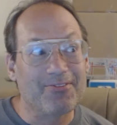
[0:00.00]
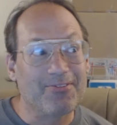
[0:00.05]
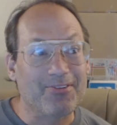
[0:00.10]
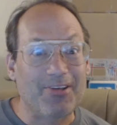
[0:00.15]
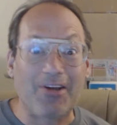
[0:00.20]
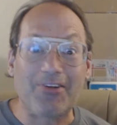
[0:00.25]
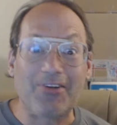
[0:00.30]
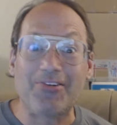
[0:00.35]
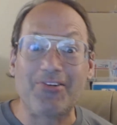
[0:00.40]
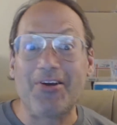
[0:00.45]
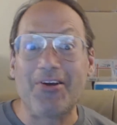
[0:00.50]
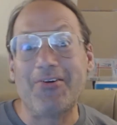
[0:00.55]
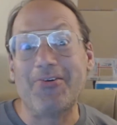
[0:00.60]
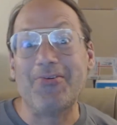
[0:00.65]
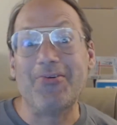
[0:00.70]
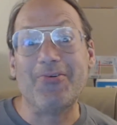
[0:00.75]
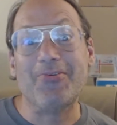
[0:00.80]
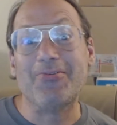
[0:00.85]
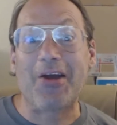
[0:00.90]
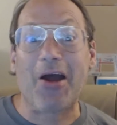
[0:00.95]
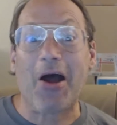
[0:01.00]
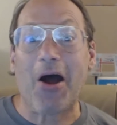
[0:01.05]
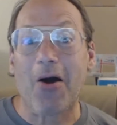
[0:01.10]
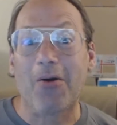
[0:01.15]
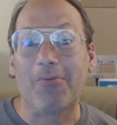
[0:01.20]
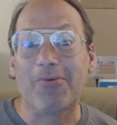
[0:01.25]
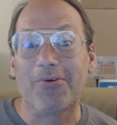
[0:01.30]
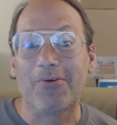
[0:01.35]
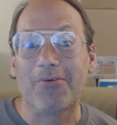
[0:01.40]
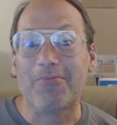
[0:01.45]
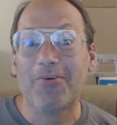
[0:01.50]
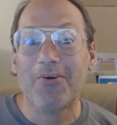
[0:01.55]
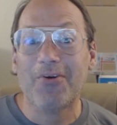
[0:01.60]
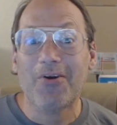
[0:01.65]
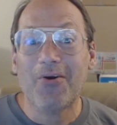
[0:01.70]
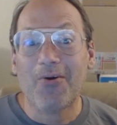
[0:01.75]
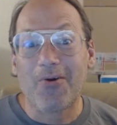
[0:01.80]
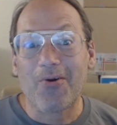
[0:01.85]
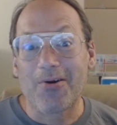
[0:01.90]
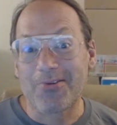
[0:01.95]
such a huge album
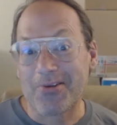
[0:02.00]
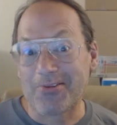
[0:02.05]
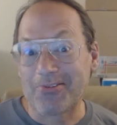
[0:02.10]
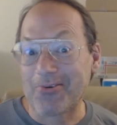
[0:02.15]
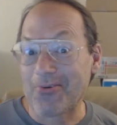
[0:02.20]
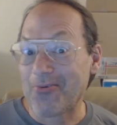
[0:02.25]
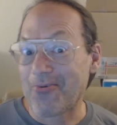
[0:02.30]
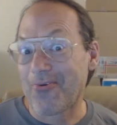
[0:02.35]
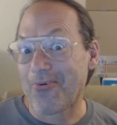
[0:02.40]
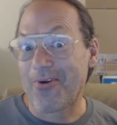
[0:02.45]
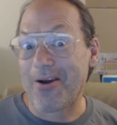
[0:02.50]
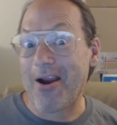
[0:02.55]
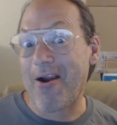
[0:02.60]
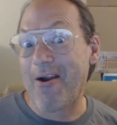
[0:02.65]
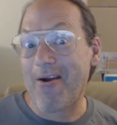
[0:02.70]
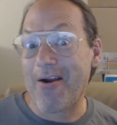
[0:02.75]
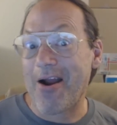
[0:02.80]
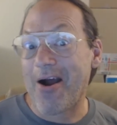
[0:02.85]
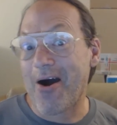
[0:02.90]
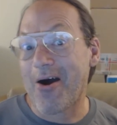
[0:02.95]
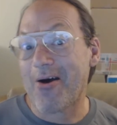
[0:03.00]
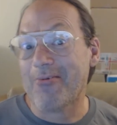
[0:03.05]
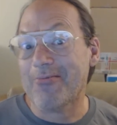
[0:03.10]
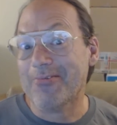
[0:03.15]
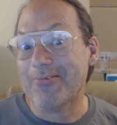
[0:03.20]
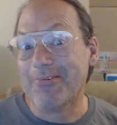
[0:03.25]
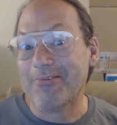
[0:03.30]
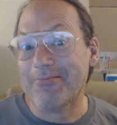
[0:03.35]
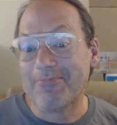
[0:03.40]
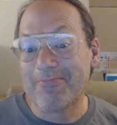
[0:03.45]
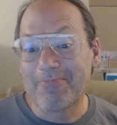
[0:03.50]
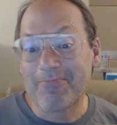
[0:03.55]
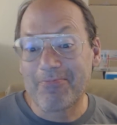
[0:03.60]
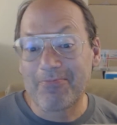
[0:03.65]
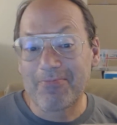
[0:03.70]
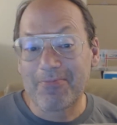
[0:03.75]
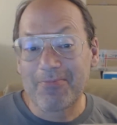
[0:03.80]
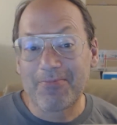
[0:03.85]
or such a rare album